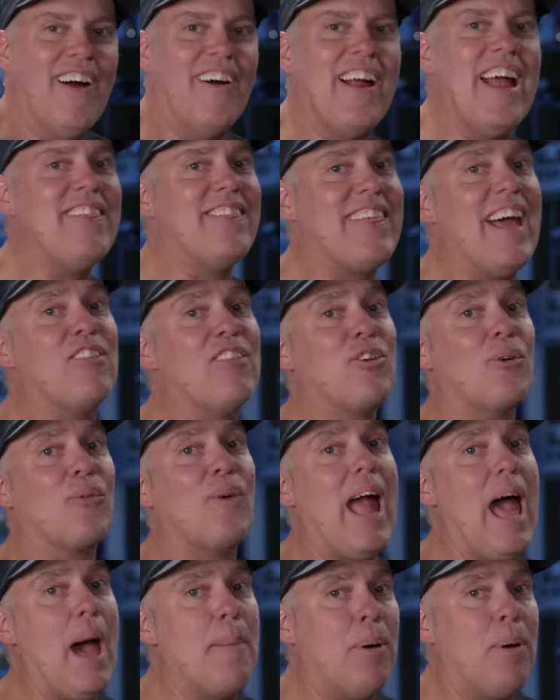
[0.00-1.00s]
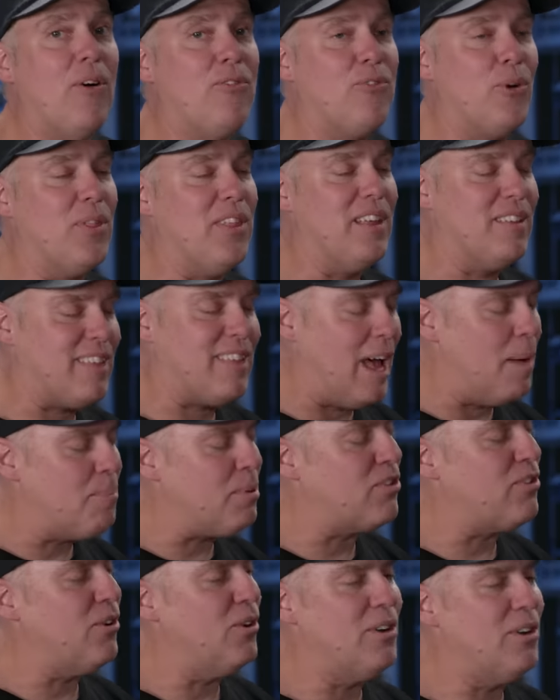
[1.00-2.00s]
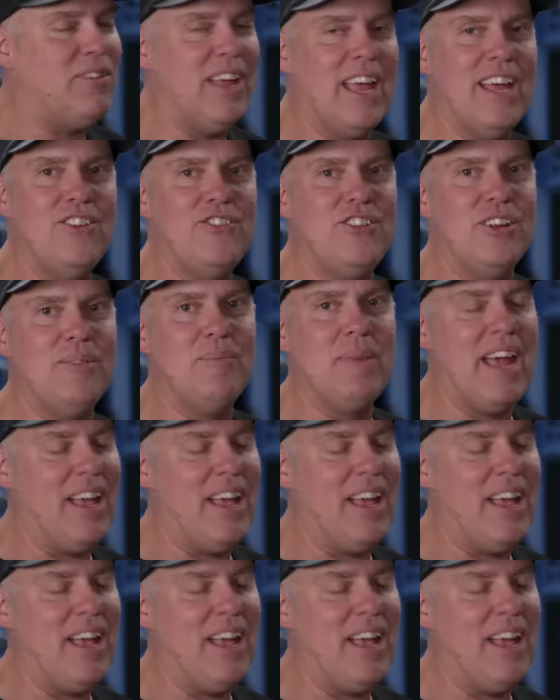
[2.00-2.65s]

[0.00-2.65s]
All right, that's a wrap for this episode of Engine